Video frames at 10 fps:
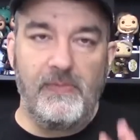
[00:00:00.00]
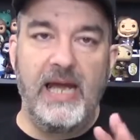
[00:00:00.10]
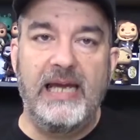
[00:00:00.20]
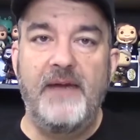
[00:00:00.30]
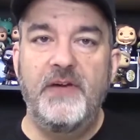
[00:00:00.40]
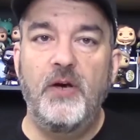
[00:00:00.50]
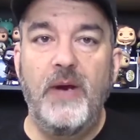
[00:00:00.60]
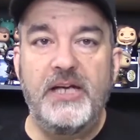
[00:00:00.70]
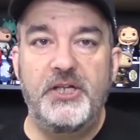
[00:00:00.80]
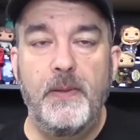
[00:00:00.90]
I gave
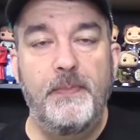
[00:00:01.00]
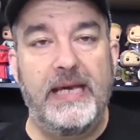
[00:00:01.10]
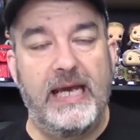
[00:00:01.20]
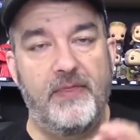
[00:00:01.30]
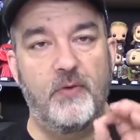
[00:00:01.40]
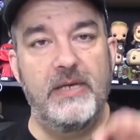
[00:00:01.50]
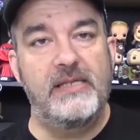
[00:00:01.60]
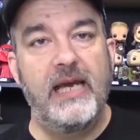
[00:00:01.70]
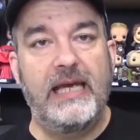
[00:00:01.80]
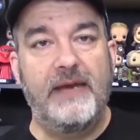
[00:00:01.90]
Curation a B. And the
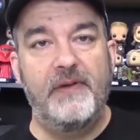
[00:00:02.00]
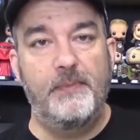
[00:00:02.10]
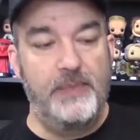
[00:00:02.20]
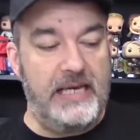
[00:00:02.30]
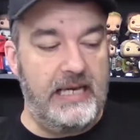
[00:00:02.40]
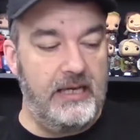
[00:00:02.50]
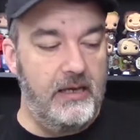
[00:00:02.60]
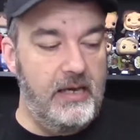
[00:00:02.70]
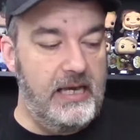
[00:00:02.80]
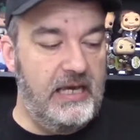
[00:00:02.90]
reason I gave it a B
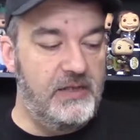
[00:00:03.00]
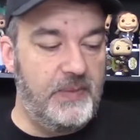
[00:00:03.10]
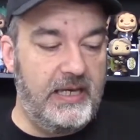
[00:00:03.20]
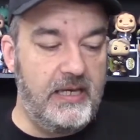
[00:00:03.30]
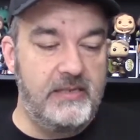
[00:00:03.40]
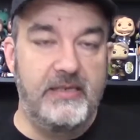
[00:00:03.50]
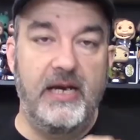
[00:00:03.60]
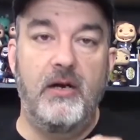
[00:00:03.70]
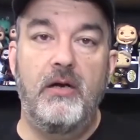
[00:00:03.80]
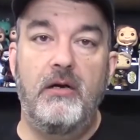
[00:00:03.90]
is because
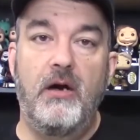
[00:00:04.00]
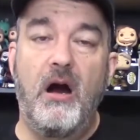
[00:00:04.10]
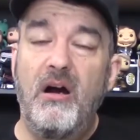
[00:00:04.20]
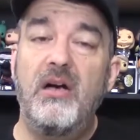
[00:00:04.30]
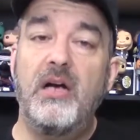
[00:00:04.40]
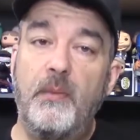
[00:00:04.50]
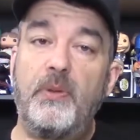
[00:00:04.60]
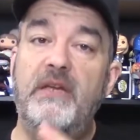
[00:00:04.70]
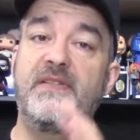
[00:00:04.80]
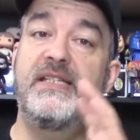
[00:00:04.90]
there are a
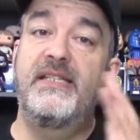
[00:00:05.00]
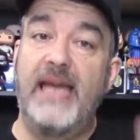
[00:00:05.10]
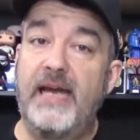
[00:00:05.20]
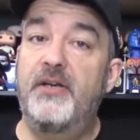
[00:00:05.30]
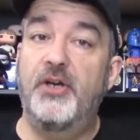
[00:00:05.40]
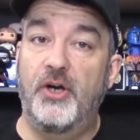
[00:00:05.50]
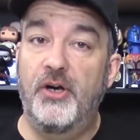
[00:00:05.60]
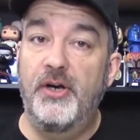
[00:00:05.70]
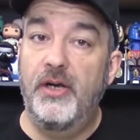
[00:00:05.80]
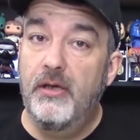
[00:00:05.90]
couple of
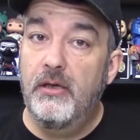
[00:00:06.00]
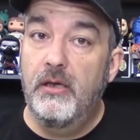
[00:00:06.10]
standard